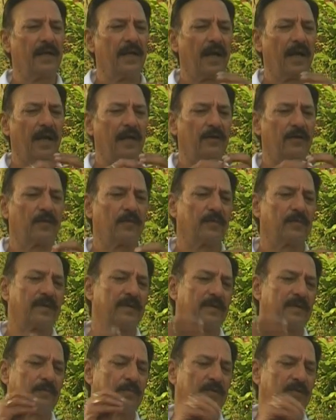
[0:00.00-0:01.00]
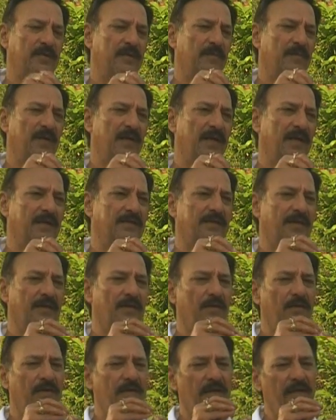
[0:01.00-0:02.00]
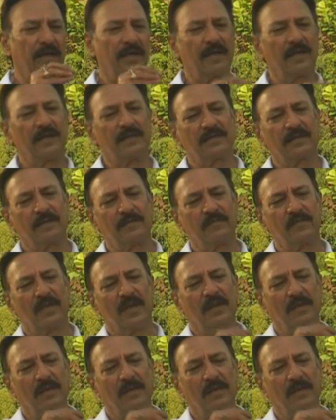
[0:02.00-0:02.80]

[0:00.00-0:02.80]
and to put some Ganga Jal on it and some